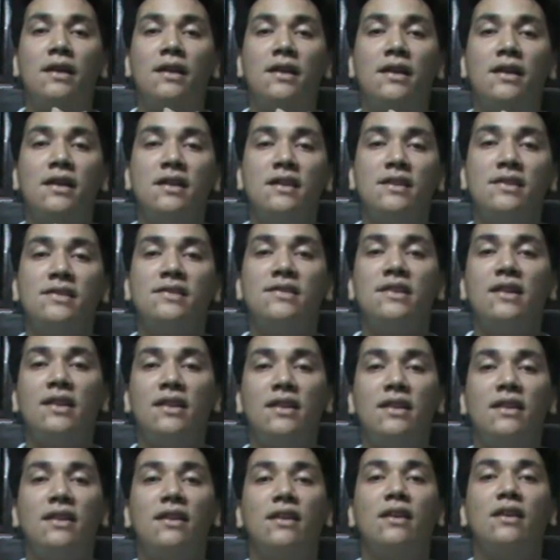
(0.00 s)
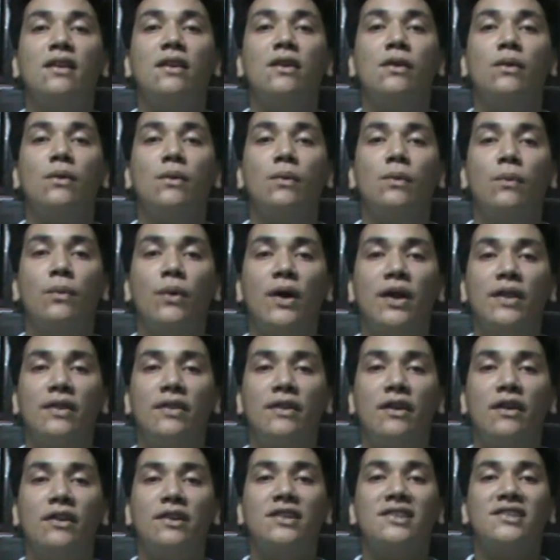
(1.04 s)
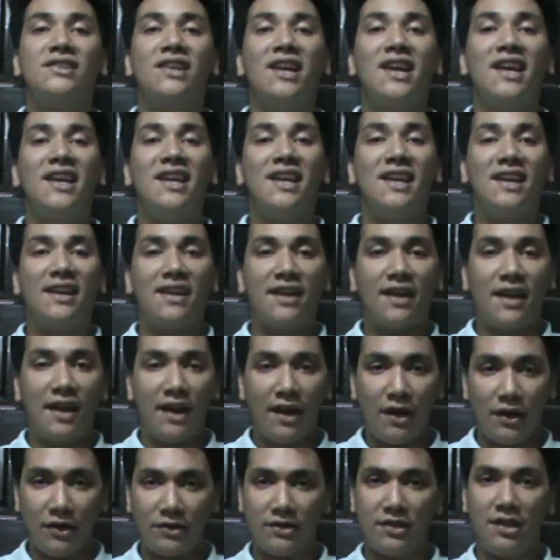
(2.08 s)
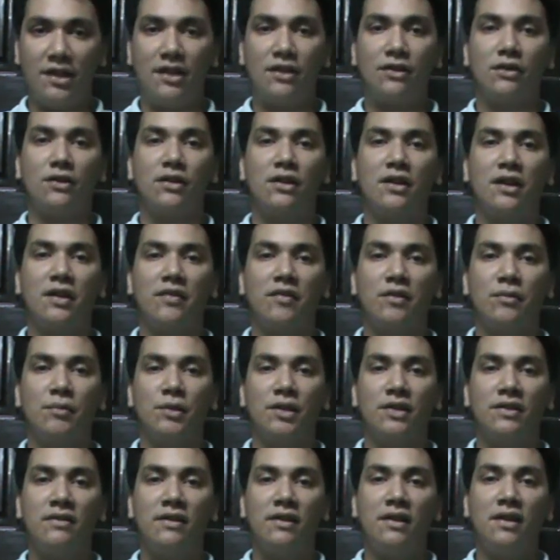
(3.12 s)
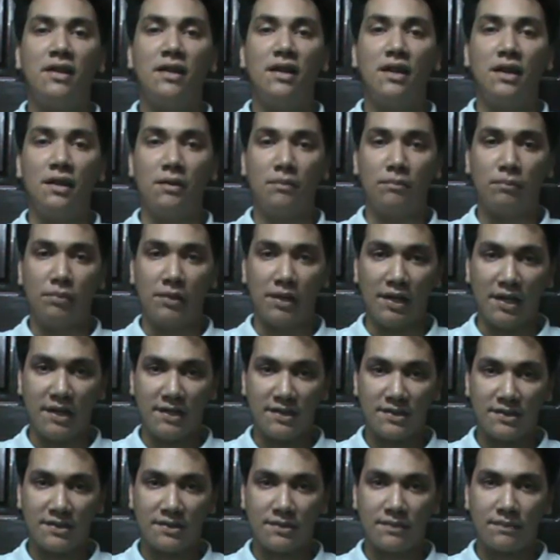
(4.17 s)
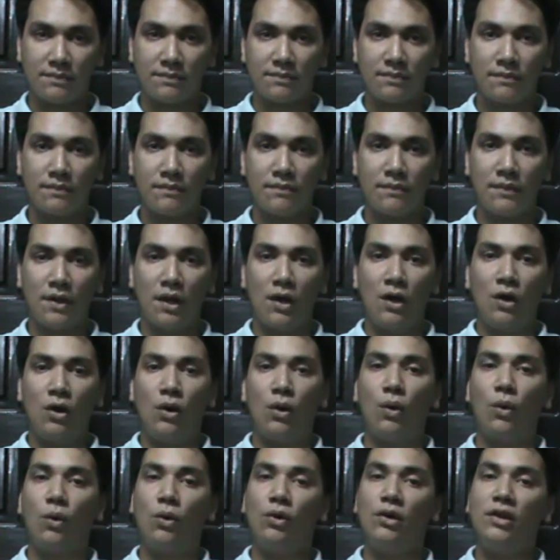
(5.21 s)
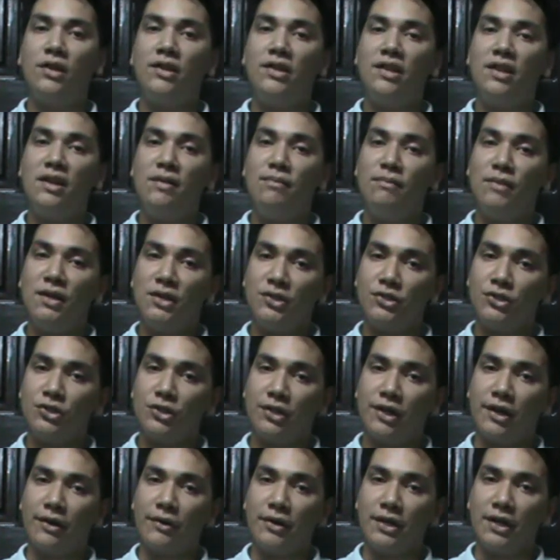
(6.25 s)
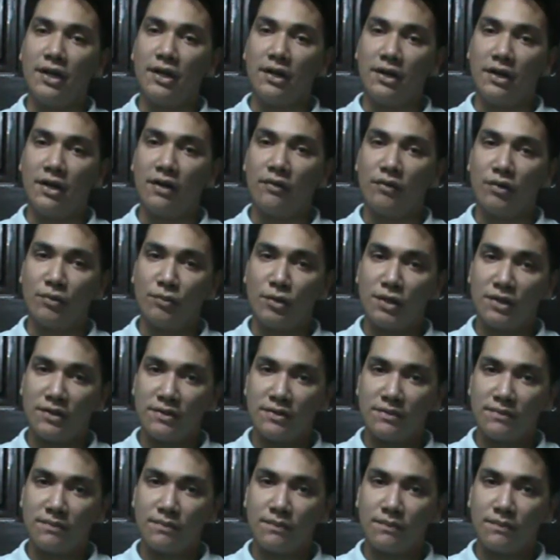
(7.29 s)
is when there is a caretaker government in place, or a demissionary government.